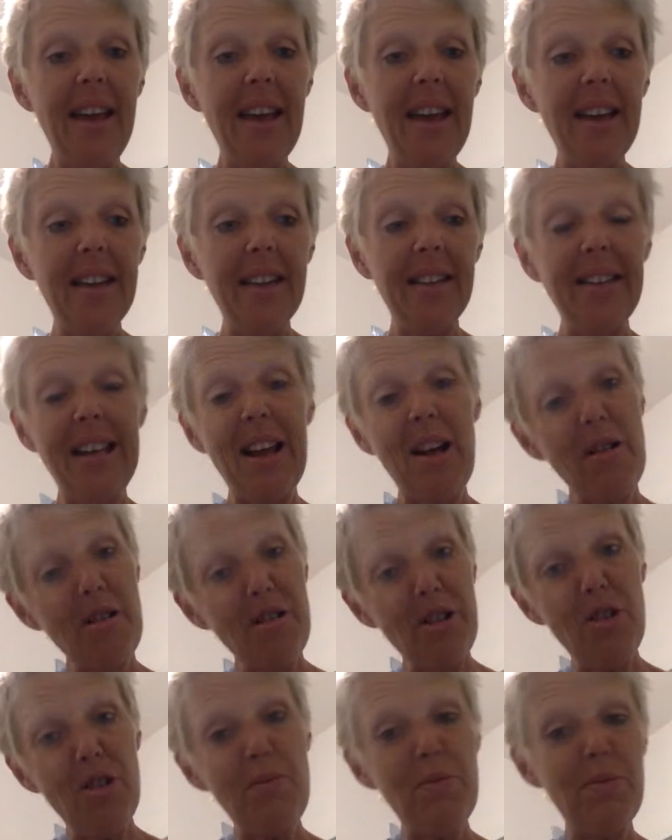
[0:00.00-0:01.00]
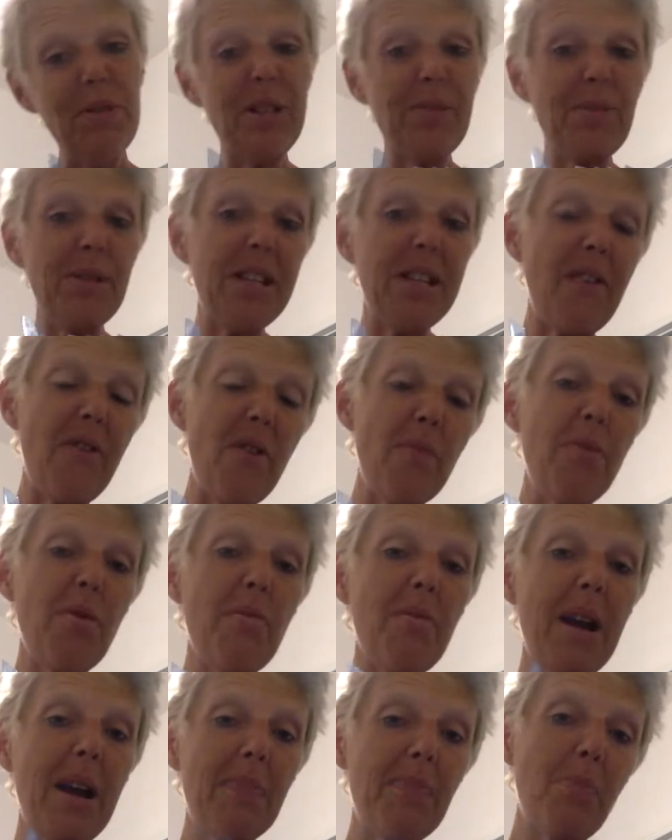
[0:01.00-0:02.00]
And now I'm going to go put some stuff up
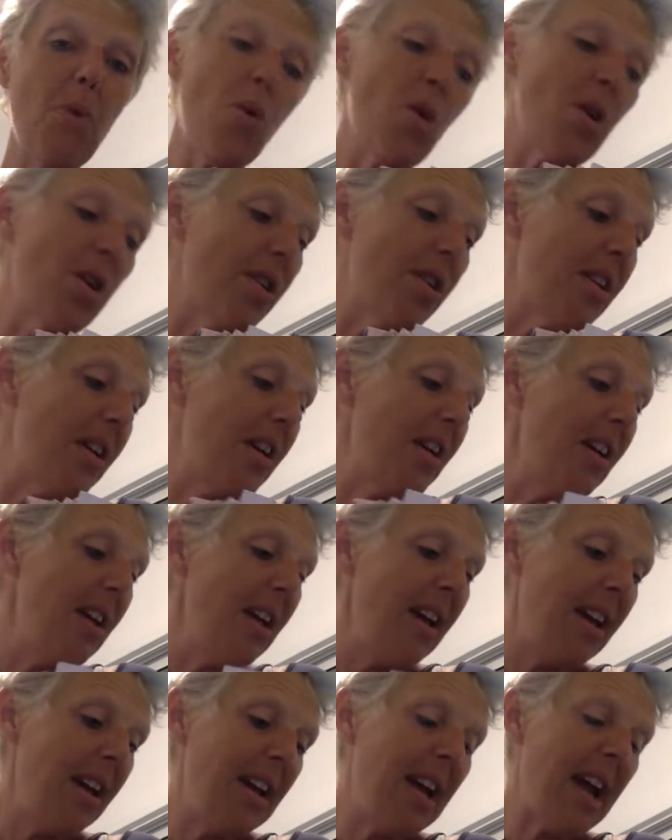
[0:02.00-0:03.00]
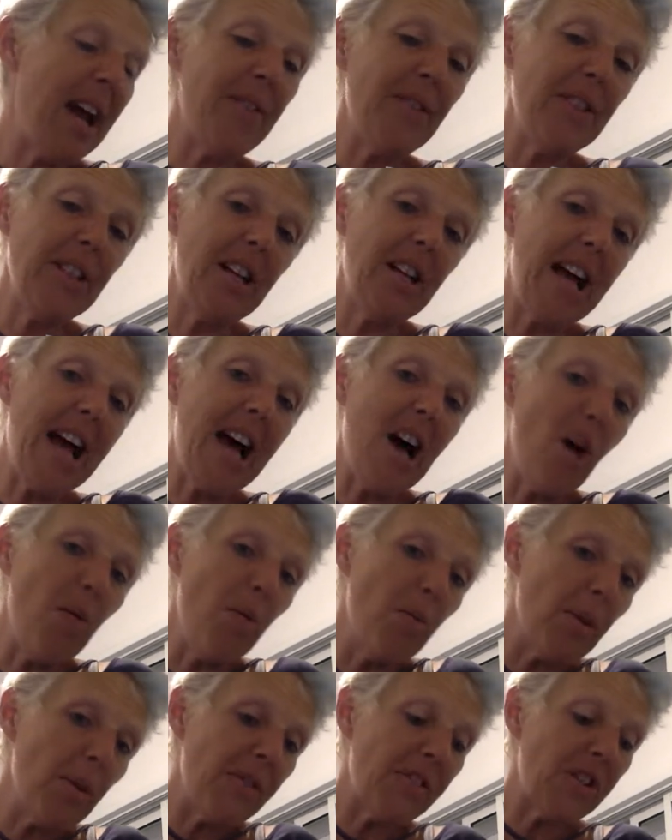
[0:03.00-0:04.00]
on my board. And I have a little
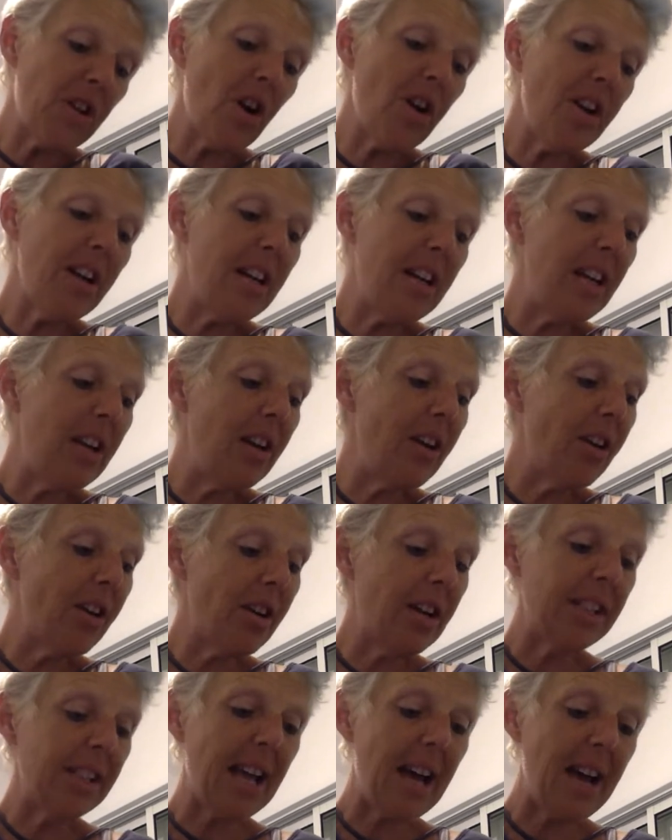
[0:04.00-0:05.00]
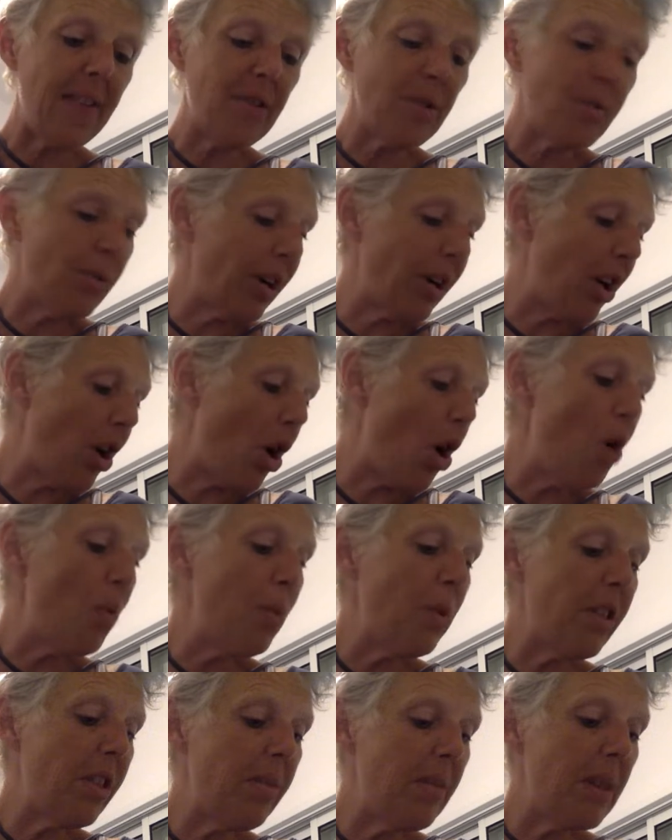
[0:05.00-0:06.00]
album I've started here because I have to bring it
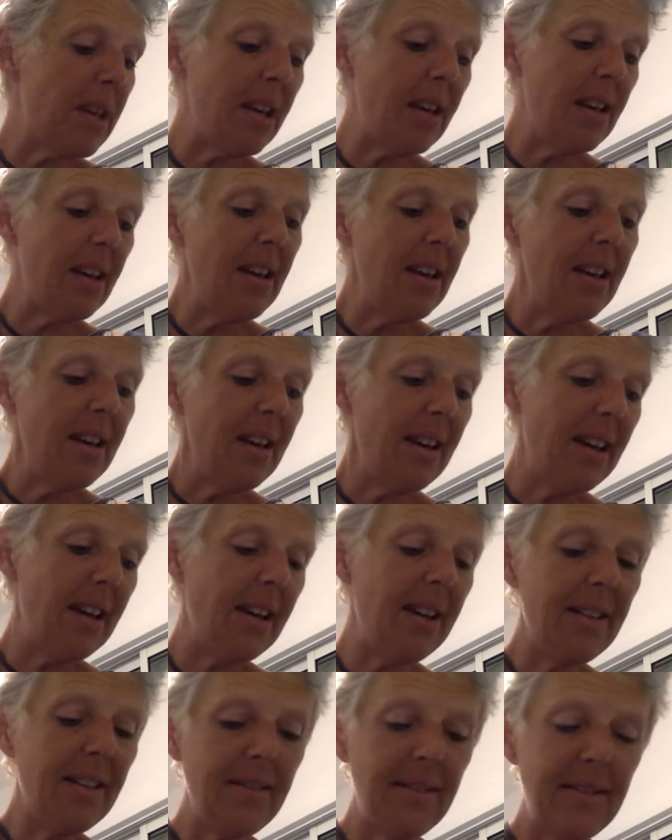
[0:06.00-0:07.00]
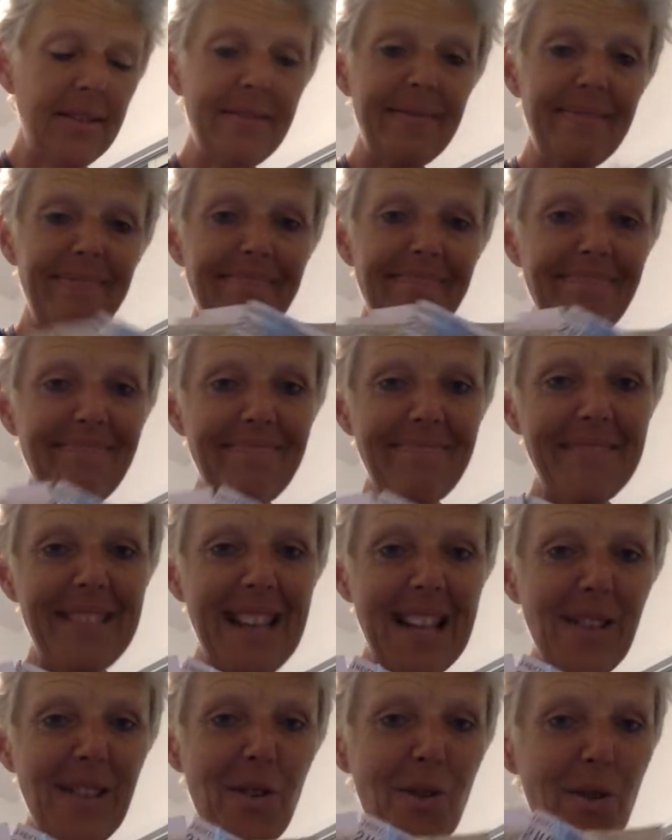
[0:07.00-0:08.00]
home with me. And
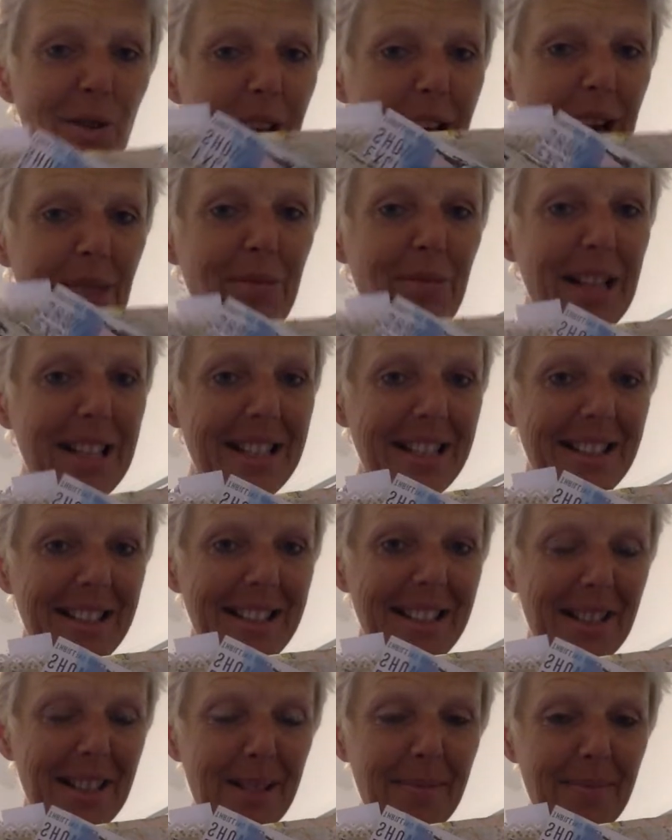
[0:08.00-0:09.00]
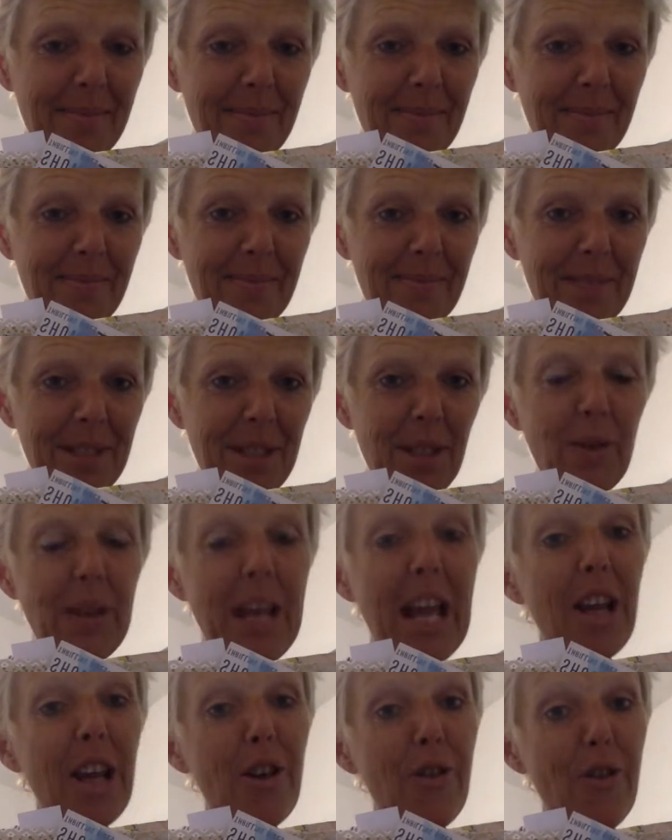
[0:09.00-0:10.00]
that's a whole lot of pleasantness. So
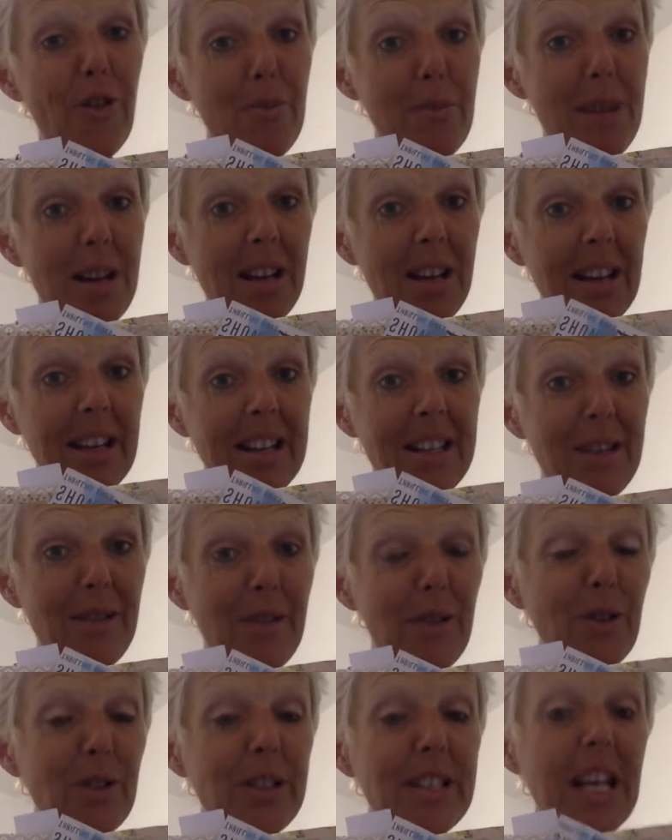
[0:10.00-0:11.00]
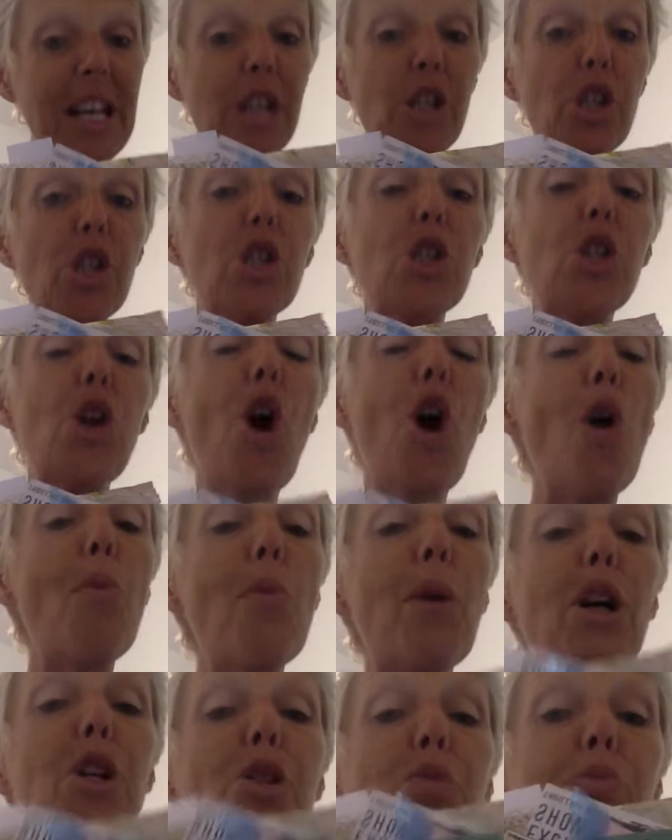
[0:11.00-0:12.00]
thank you for making a difficult day so
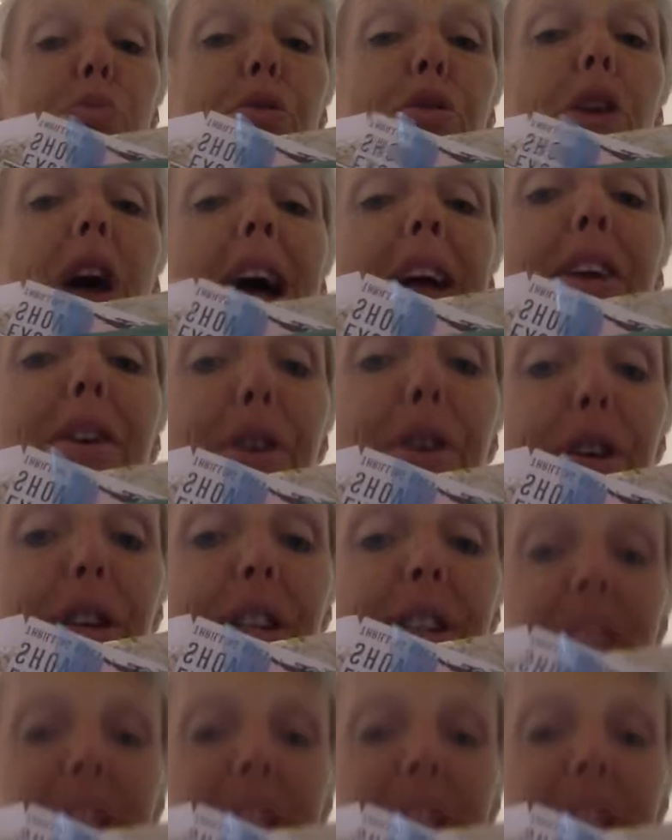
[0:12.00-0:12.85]
much brighter.